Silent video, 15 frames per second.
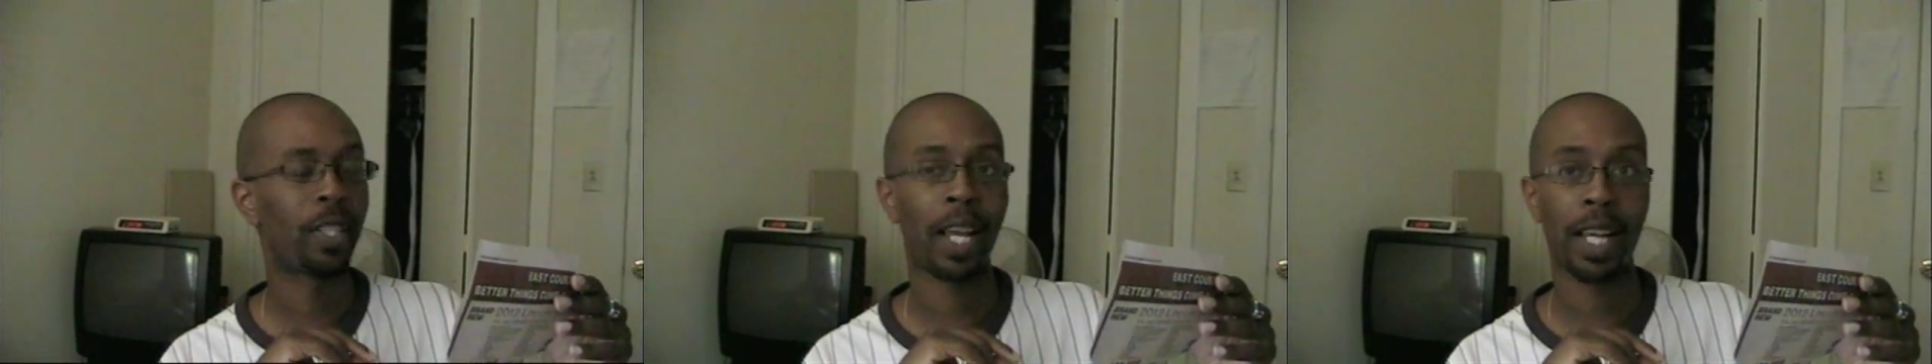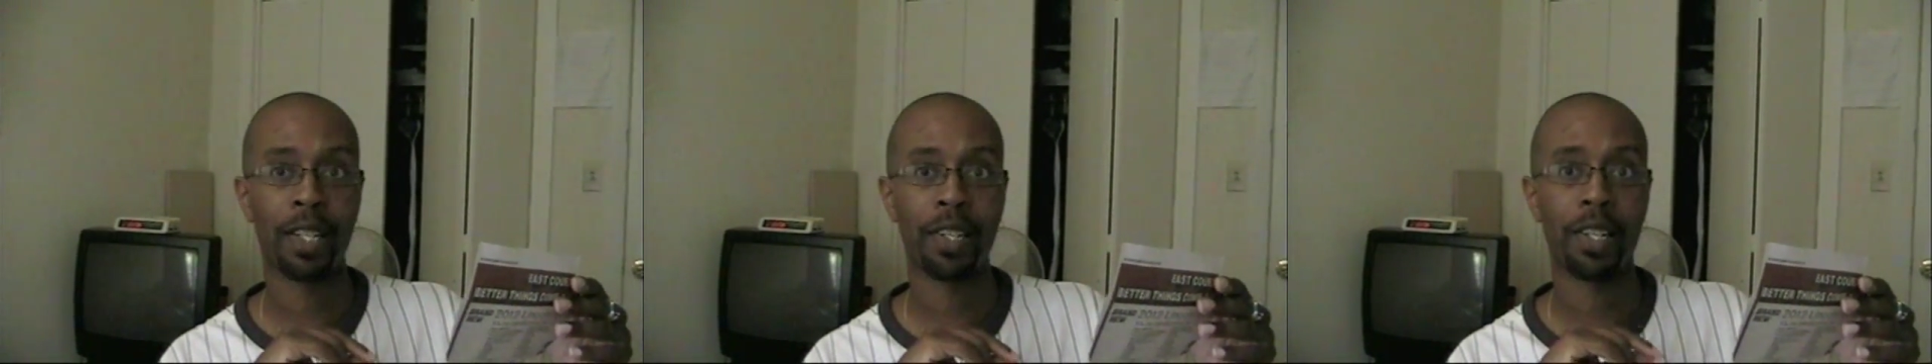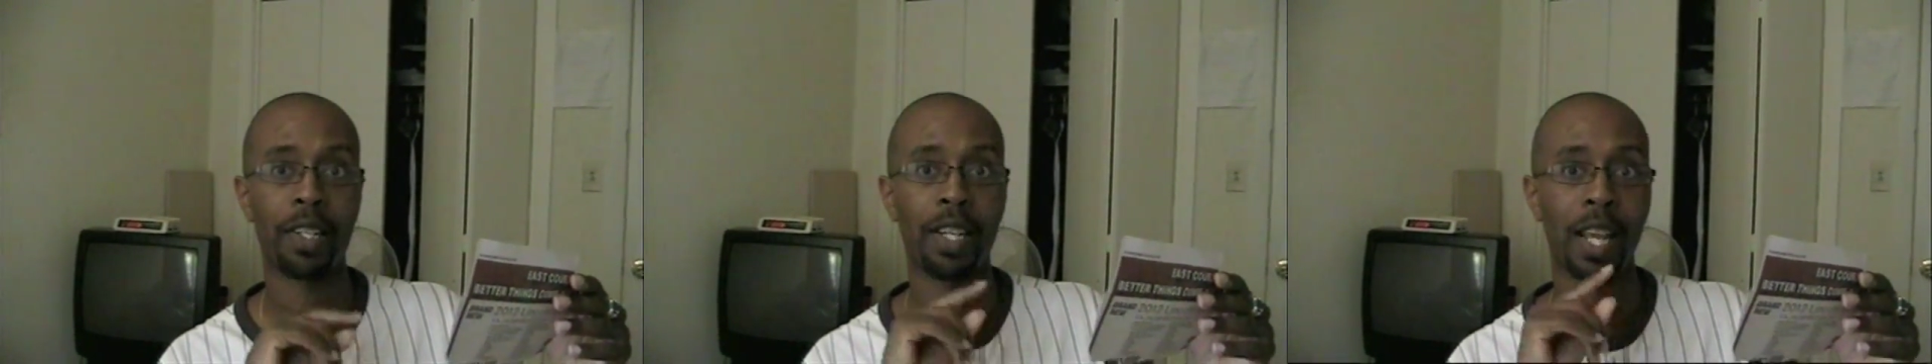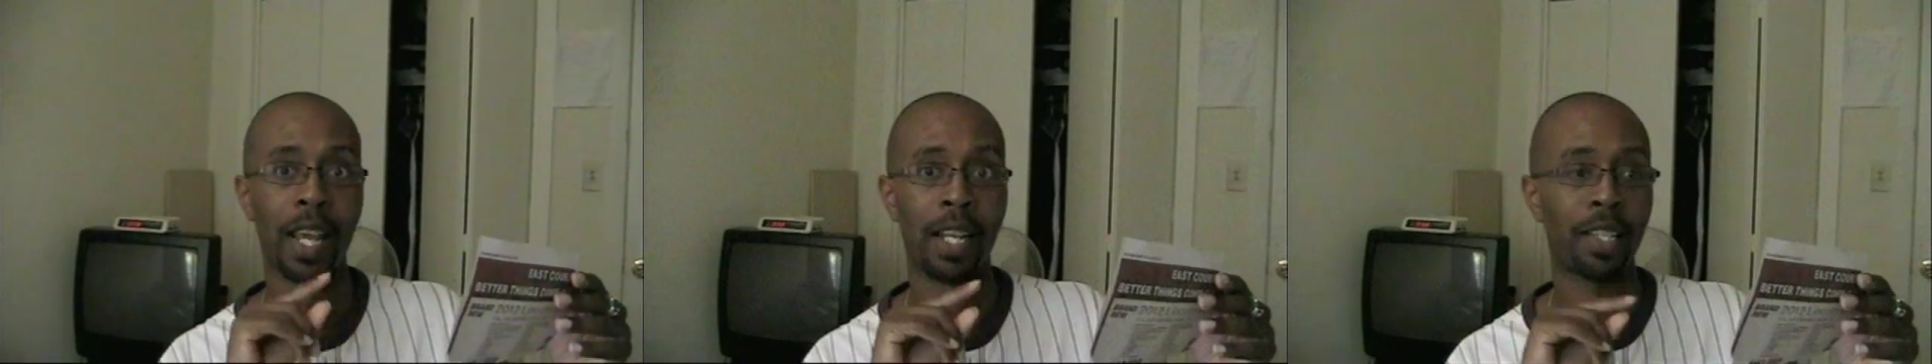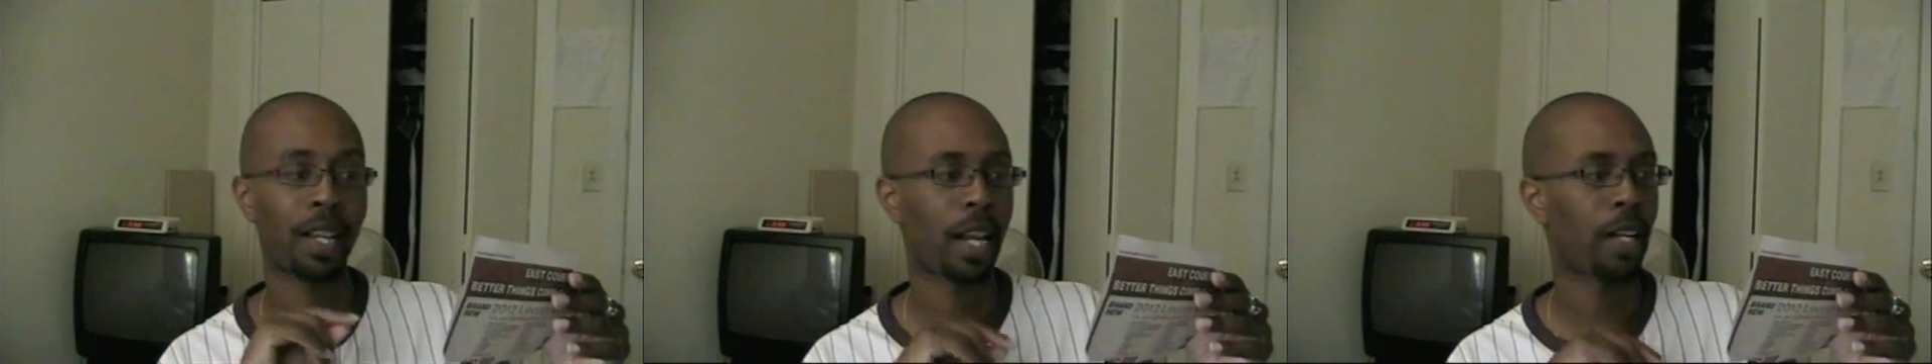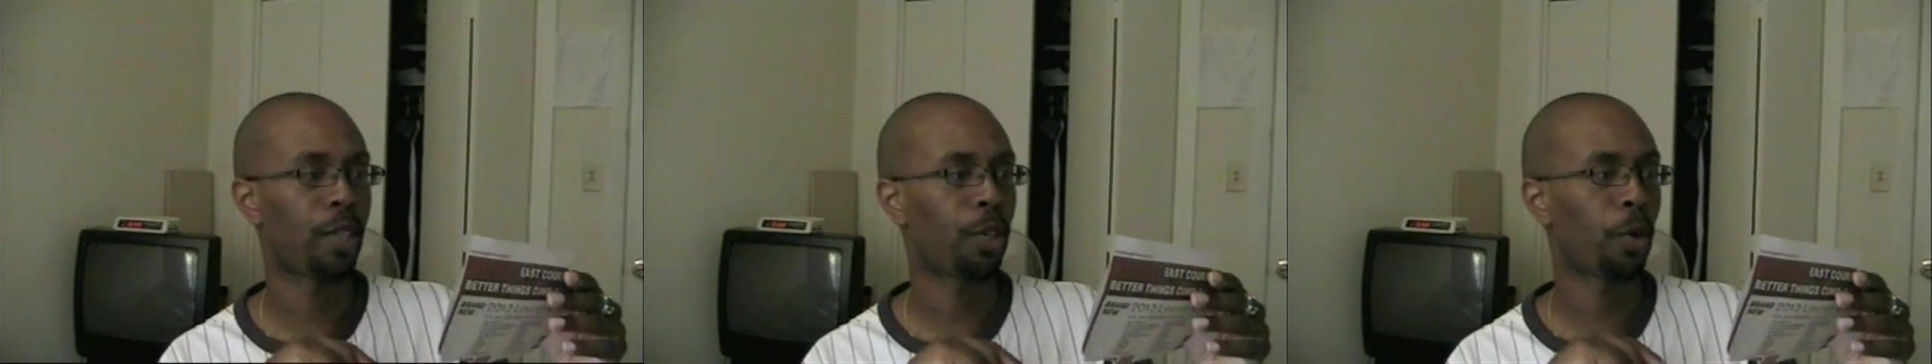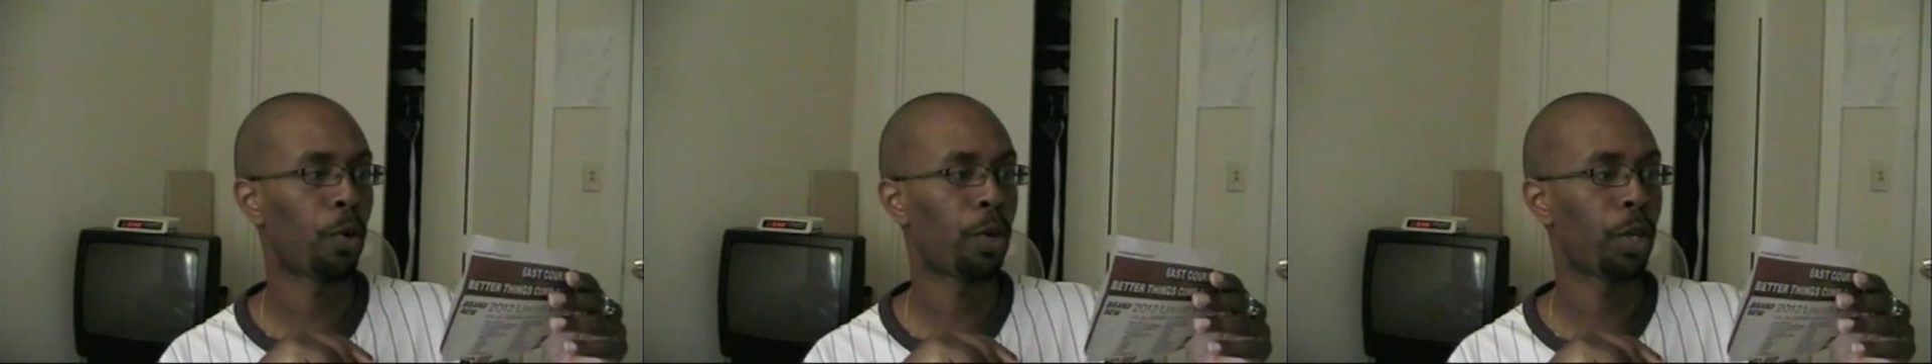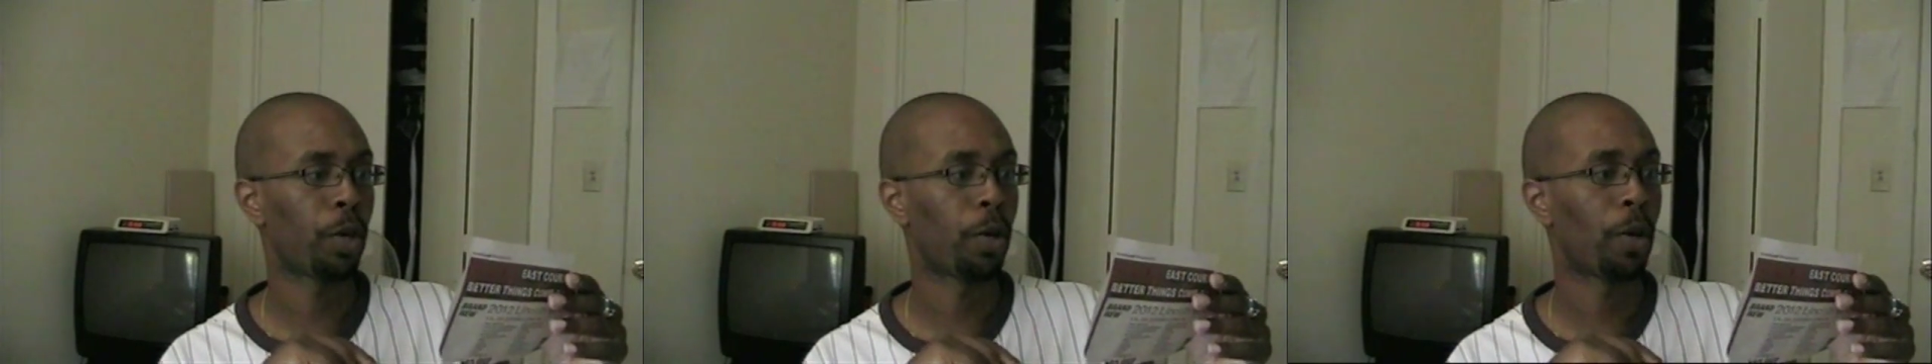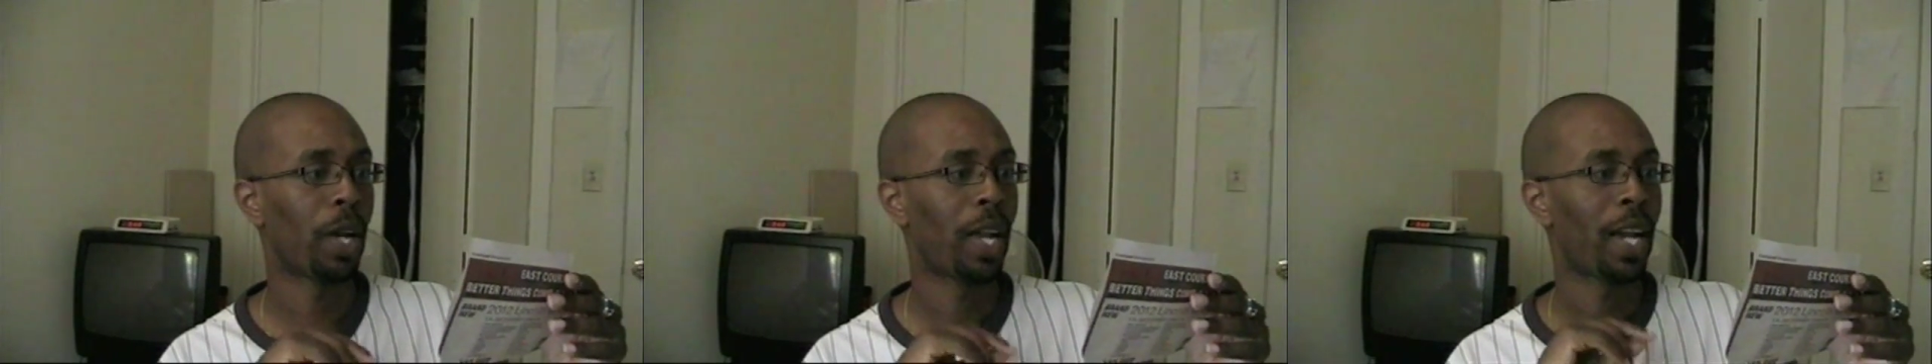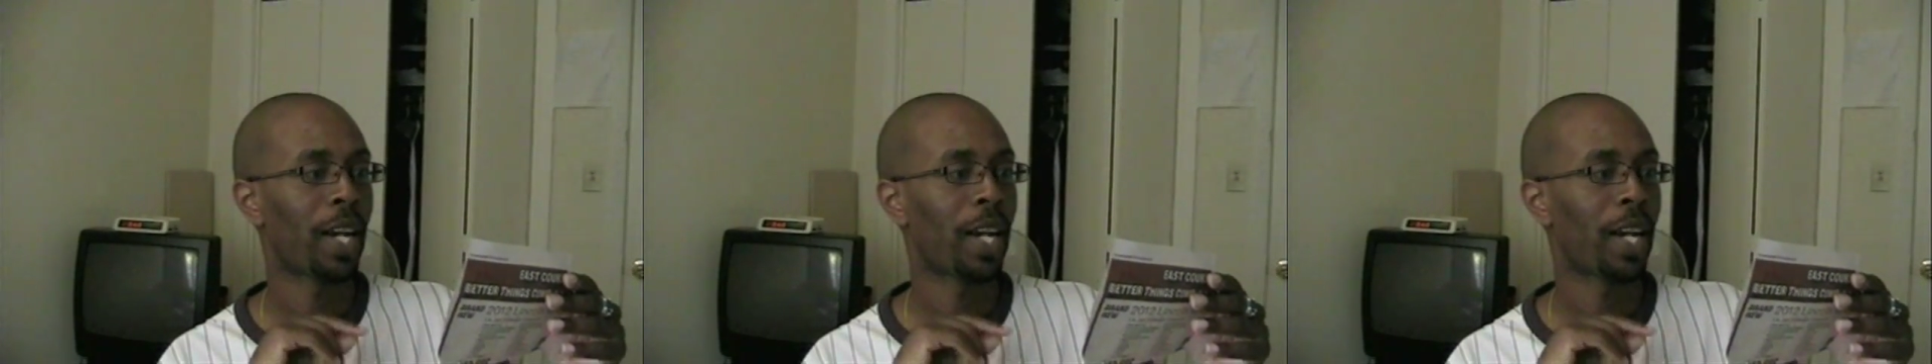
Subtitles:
Texas at San Antonio